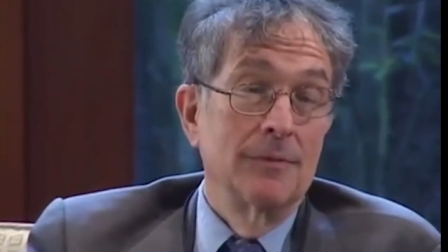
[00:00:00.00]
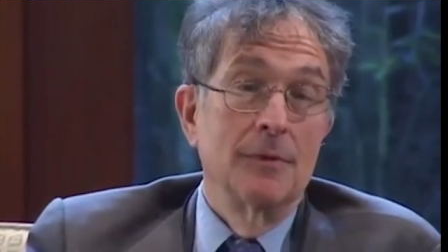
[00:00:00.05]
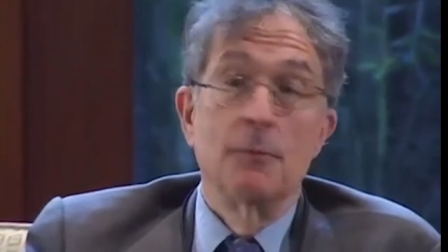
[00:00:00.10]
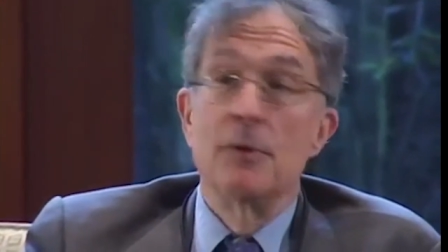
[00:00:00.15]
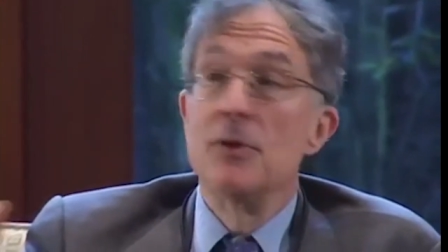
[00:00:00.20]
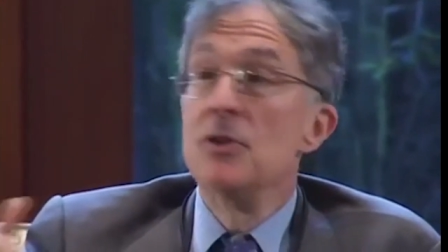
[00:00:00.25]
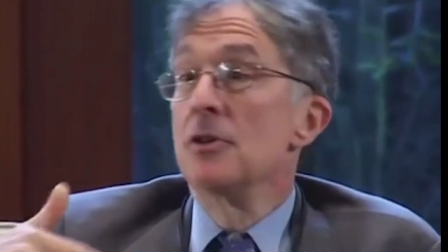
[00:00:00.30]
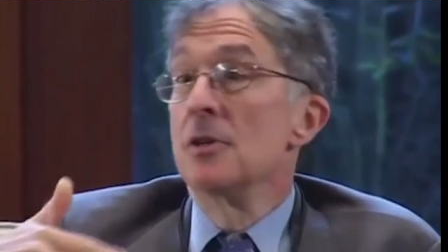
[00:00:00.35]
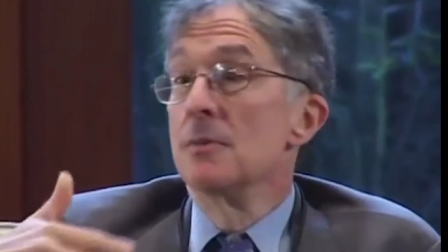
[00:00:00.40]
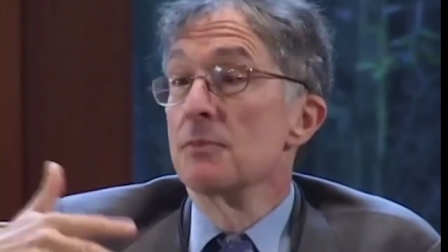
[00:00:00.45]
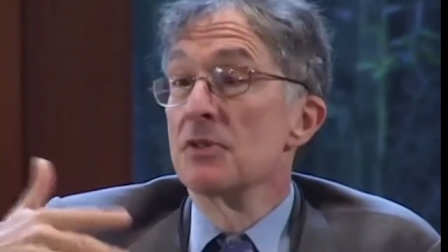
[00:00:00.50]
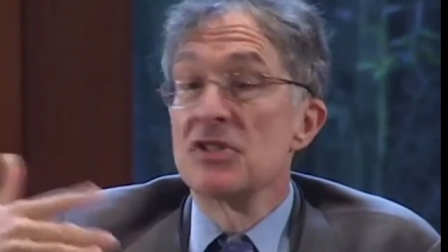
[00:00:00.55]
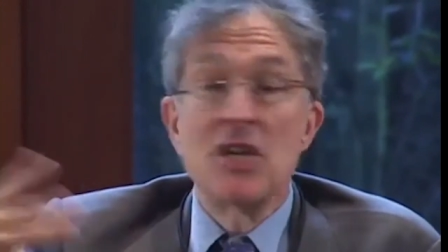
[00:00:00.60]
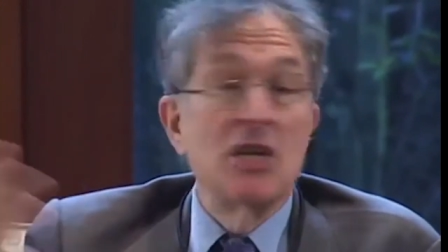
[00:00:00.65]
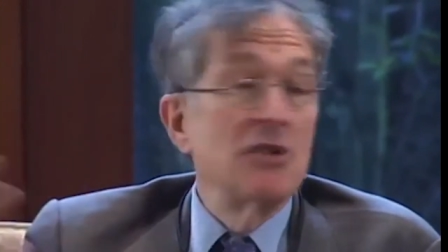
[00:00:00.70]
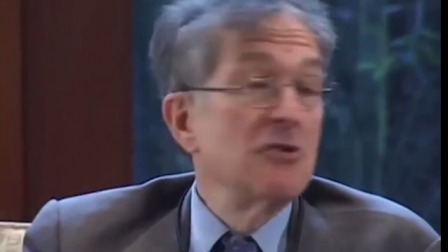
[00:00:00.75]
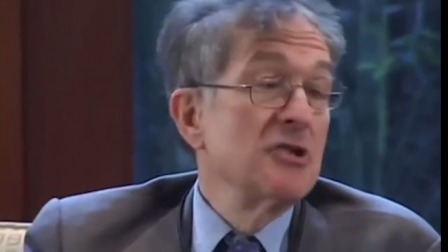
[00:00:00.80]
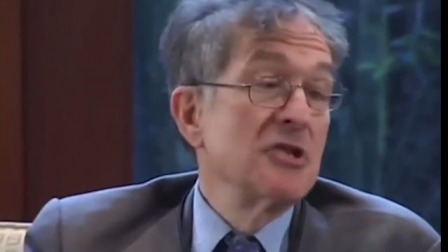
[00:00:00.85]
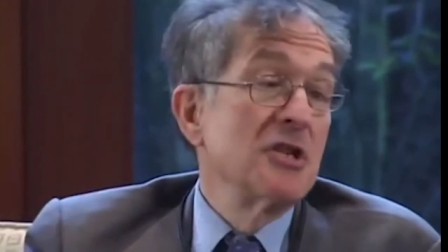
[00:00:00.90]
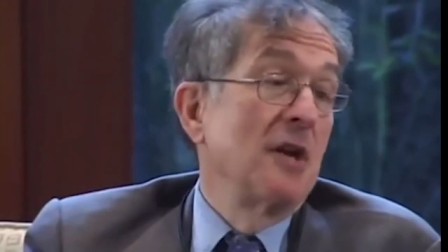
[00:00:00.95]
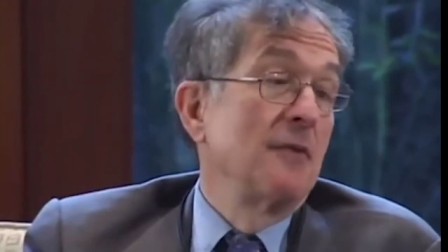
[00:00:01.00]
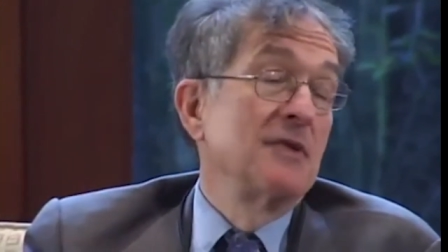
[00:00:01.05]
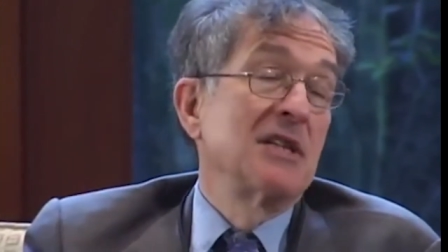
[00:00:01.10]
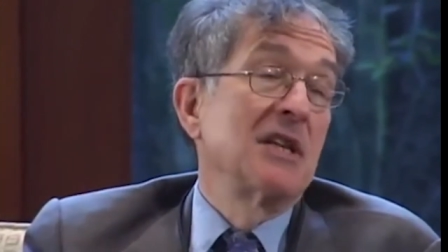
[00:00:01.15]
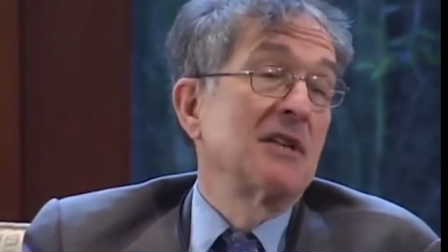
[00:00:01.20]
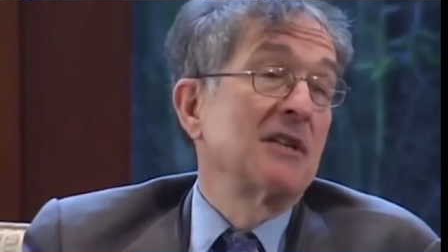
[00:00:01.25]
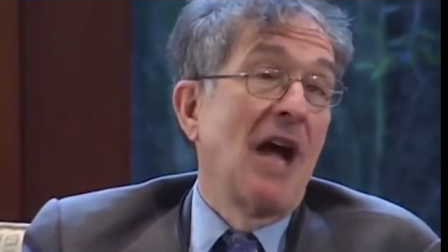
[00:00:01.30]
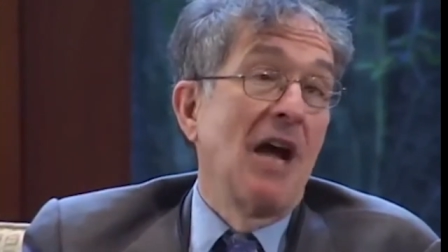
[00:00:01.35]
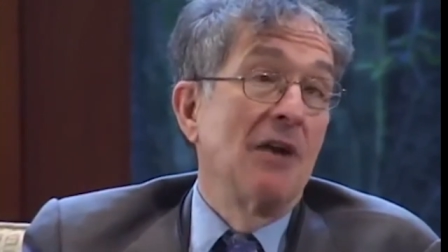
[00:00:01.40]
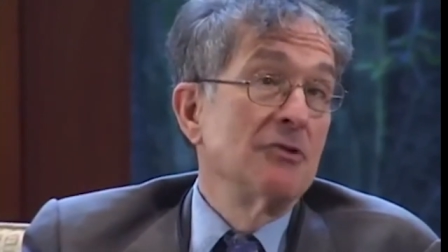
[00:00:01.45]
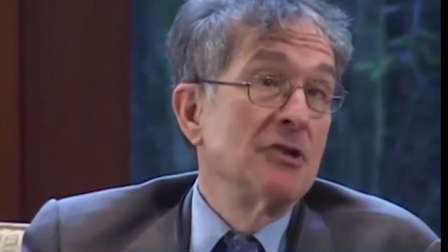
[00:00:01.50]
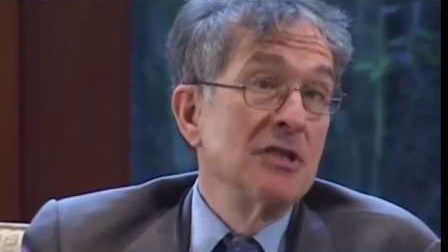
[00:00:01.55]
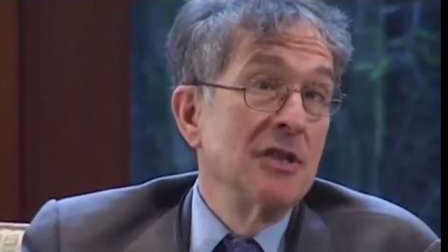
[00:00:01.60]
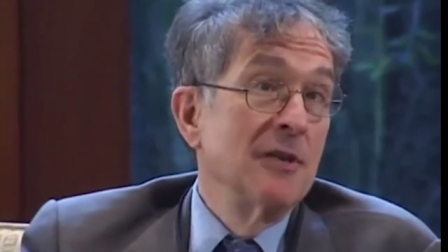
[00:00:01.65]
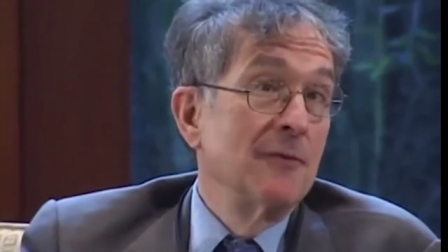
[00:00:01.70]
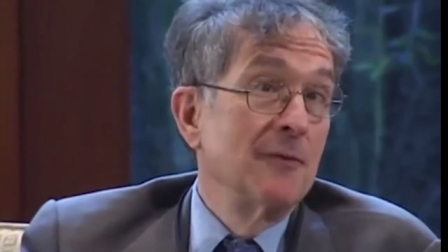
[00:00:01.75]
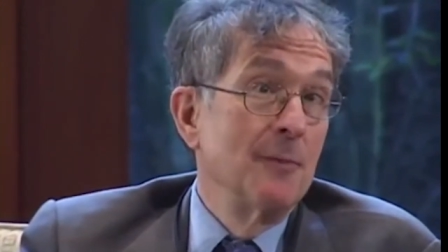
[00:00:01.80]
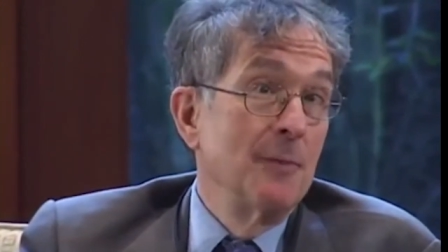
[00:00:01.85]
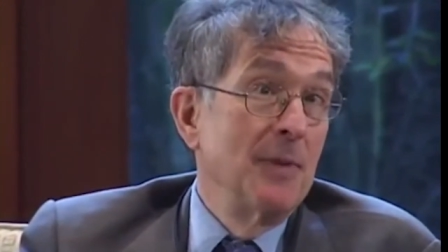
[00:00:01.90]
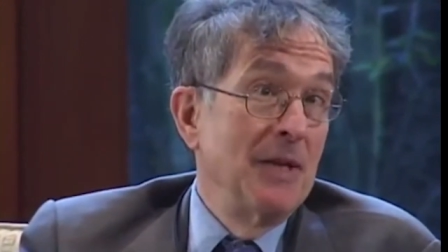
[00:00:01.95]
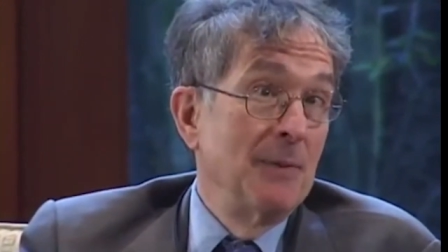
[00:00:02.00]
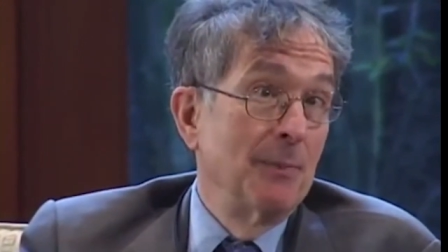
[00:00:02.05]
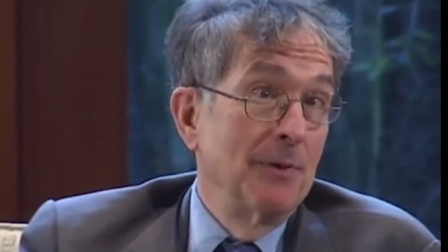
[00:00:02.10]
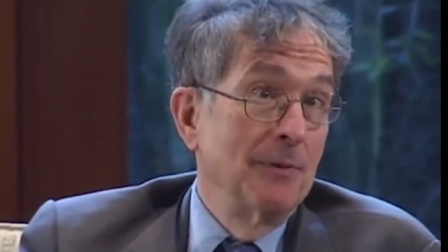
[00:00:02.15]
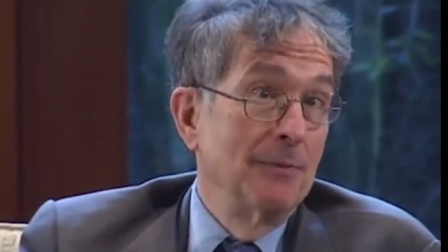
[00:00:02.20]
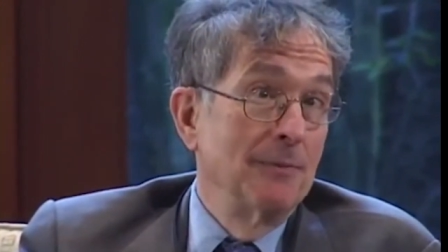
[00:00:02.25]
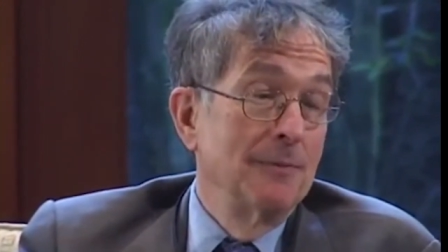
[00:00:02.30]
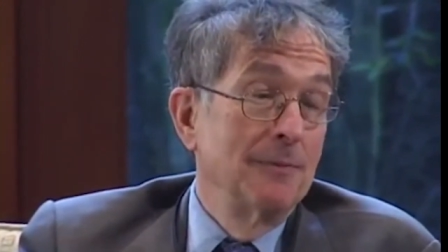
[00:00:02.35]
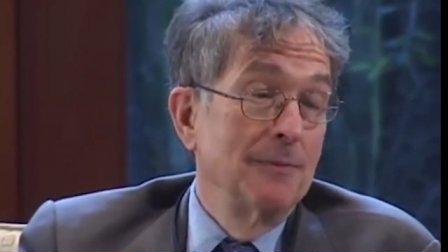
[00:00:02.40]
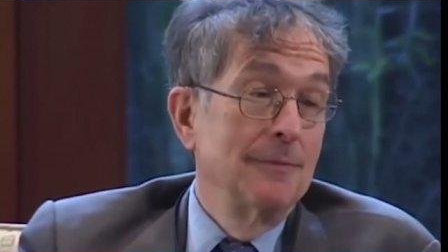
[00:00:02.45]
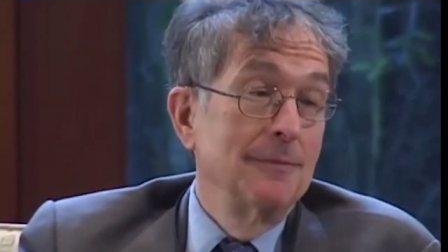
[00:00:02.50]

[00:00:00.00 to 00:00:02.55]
When you can present yourself as a thousand different people,